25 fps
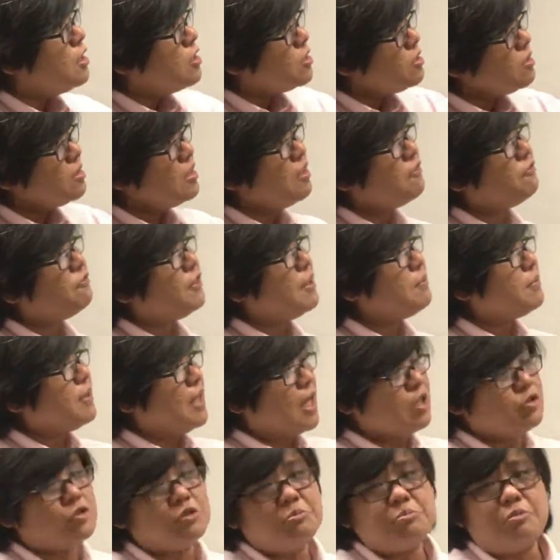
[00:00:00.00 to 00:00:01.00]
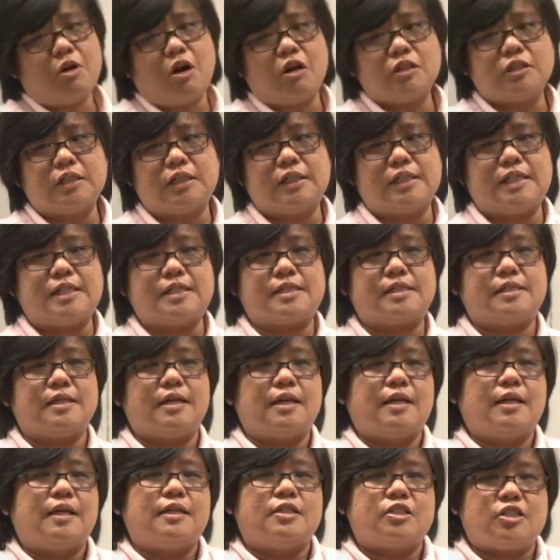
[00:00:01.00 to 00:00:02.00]
So the flipped classroom model is
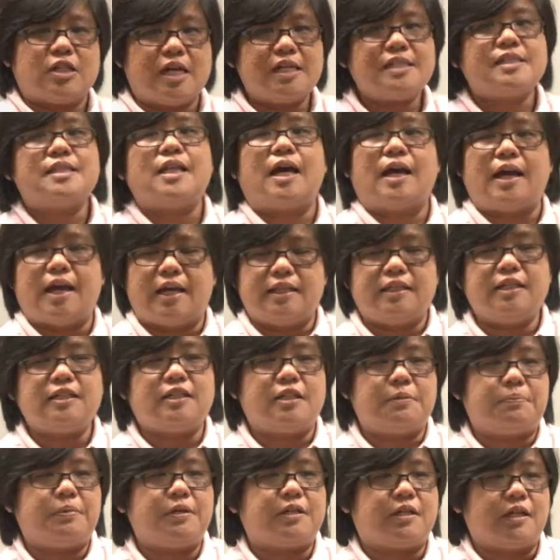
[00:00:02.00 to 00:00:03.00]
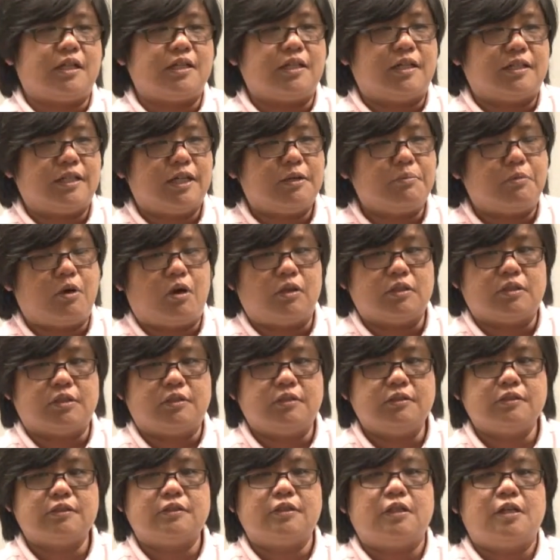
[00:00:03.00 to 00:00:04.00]
just like any typical learning
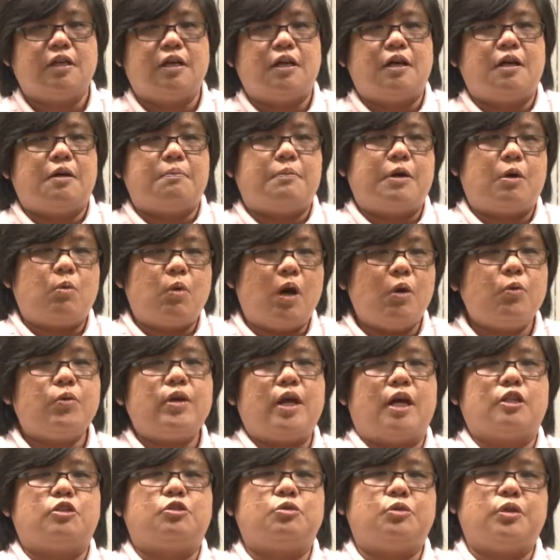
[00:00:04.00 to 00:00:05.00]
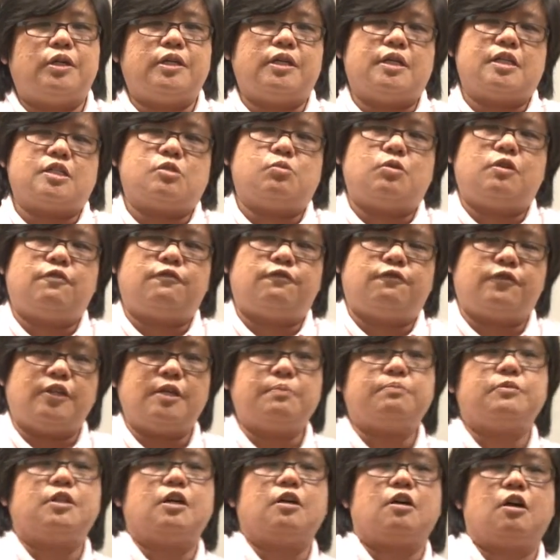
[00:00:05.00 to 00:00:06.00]
models, but what we are doing is we
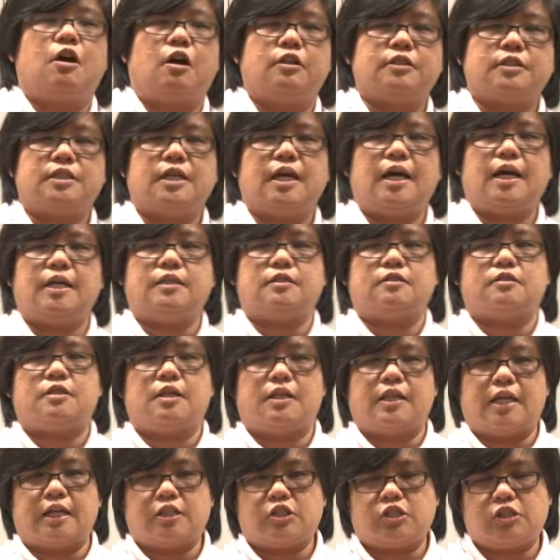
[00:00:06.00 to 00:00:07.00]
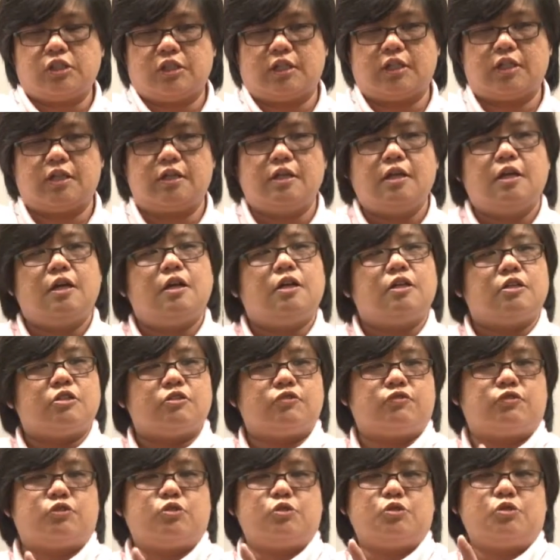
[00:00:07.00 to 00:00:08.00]
flip the content, the lecture,
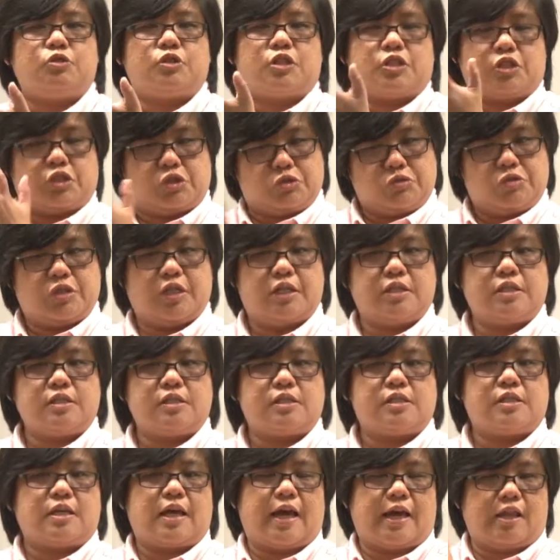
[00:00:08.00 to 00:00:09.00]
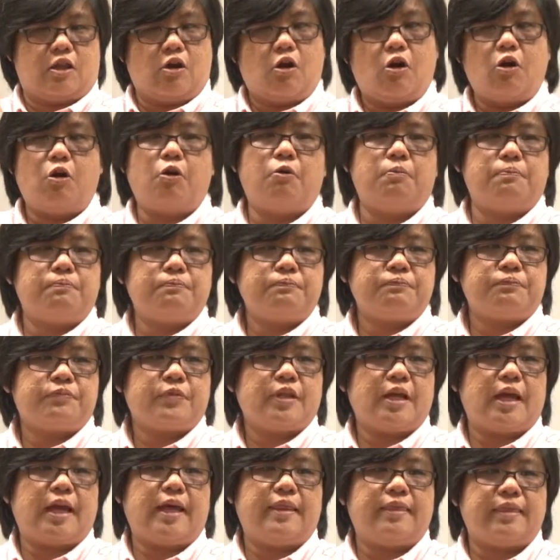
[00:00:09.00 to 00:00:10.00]
to the students at home,
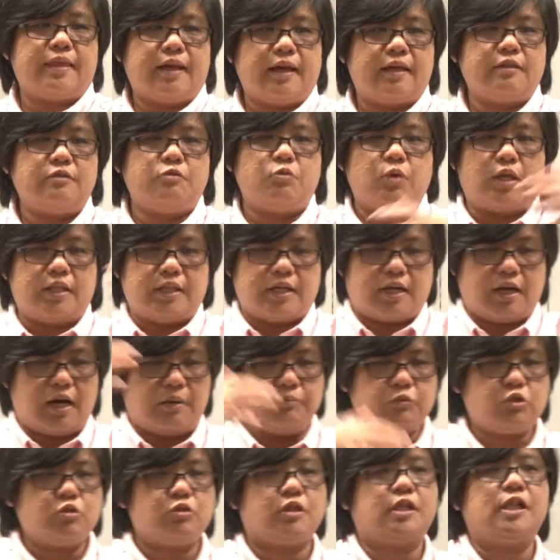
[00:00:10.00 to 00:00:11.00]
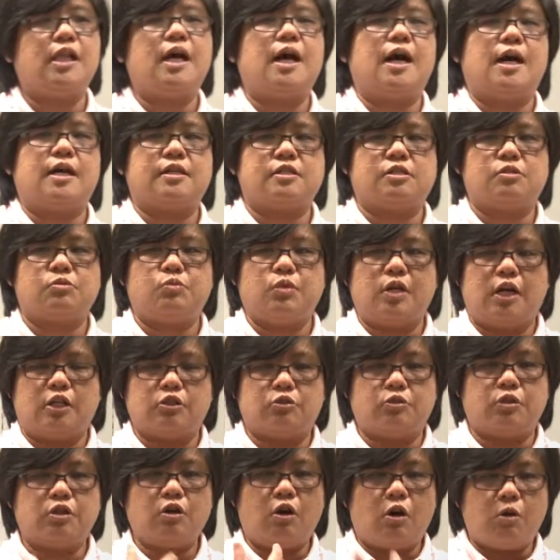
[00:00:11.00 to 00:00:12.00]
and then when they come to class, we are
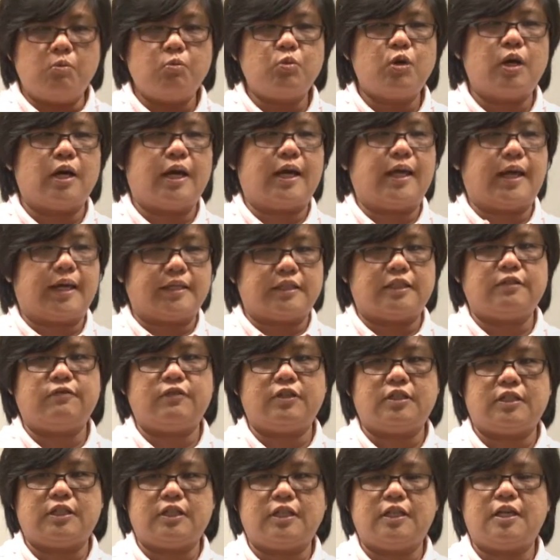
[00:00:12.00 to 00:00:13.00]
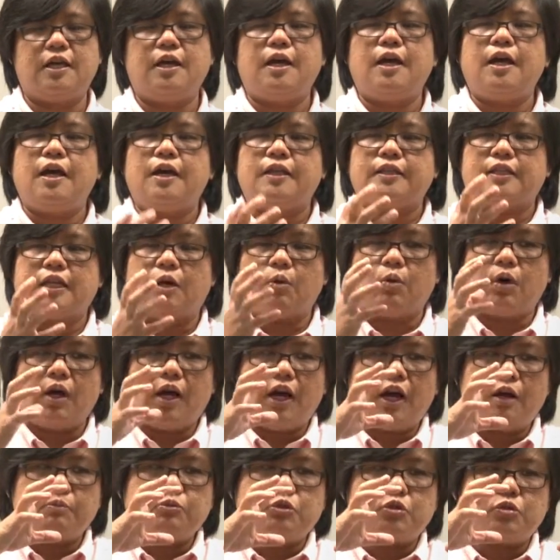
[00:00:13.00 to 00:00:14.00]
doing homework and activity that will
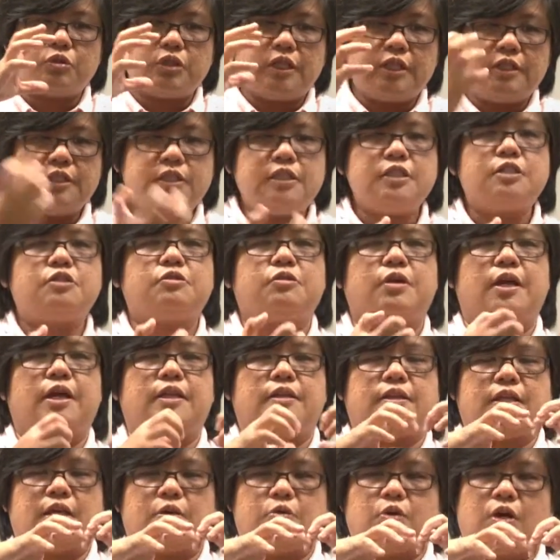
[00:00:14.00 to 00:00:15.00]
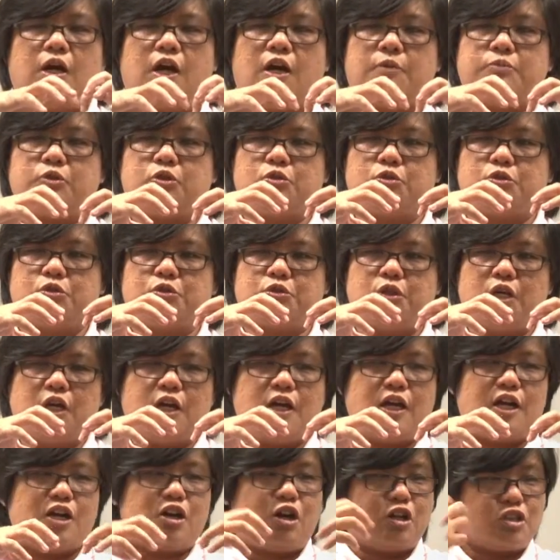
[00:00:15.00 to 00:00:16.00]
help to integrate, that will help to
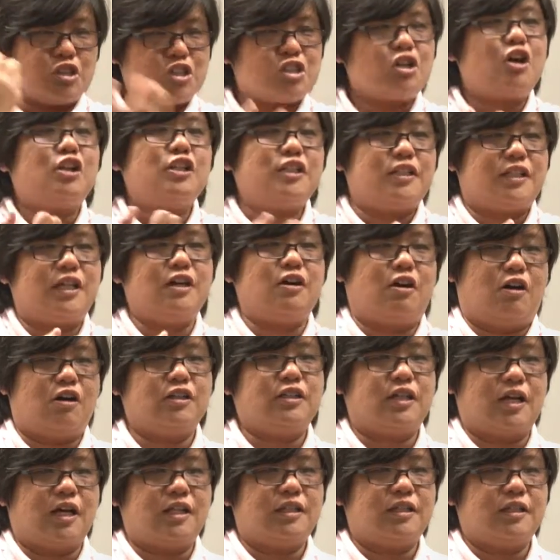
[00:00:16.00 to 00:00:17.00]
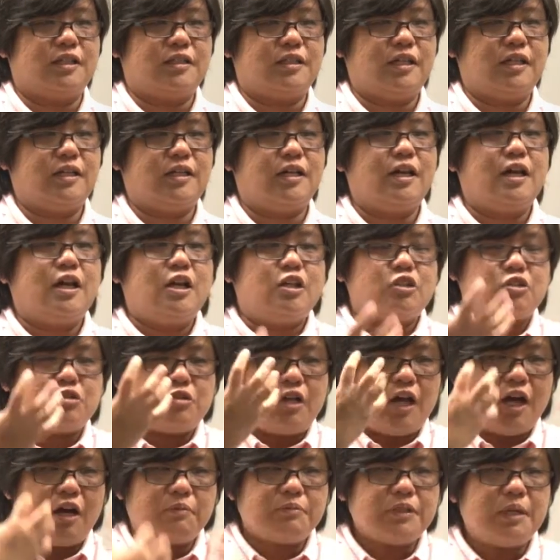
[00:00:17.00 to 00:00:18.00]
consolidate all their learning, to
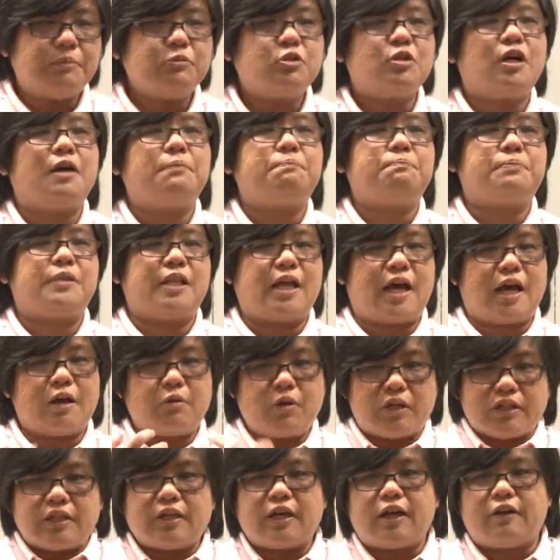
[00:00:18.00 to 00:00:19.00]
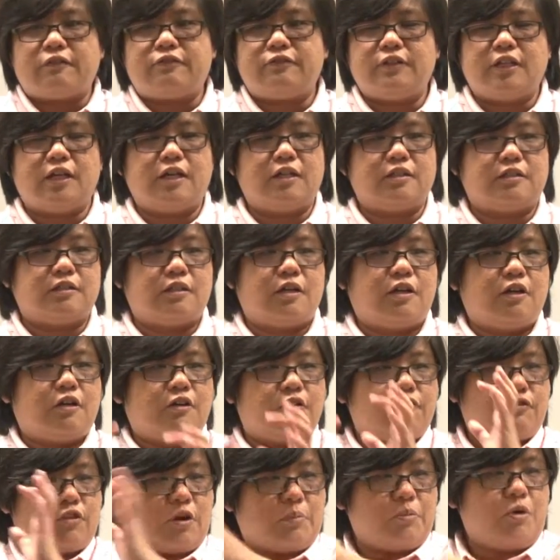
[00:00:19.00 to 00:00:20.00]
help them to apply what they have learned
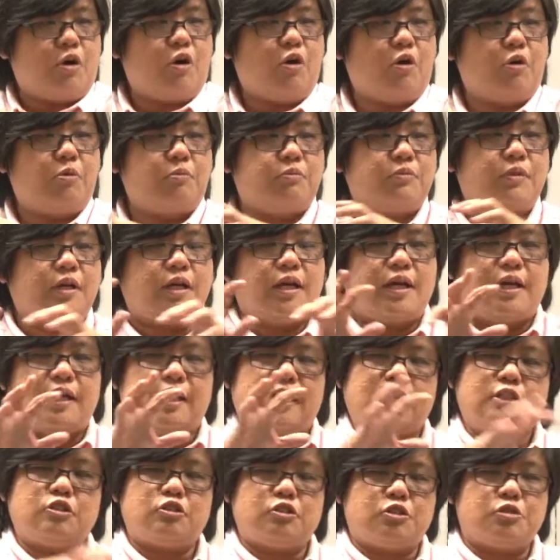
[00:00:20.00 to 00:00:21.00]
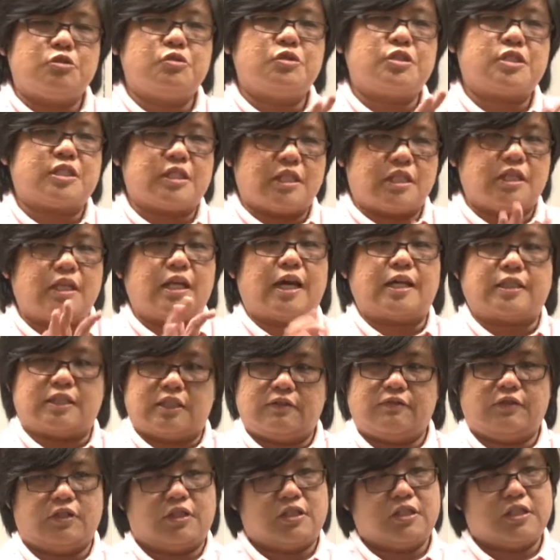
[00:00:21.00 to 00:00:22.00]
from home into certain
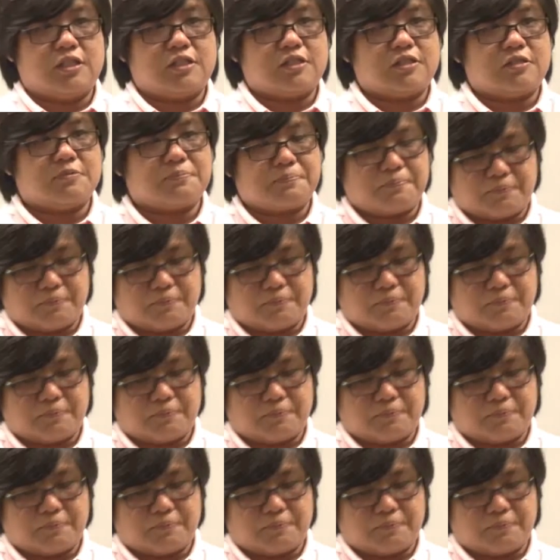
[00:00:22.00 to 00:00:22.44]
activities,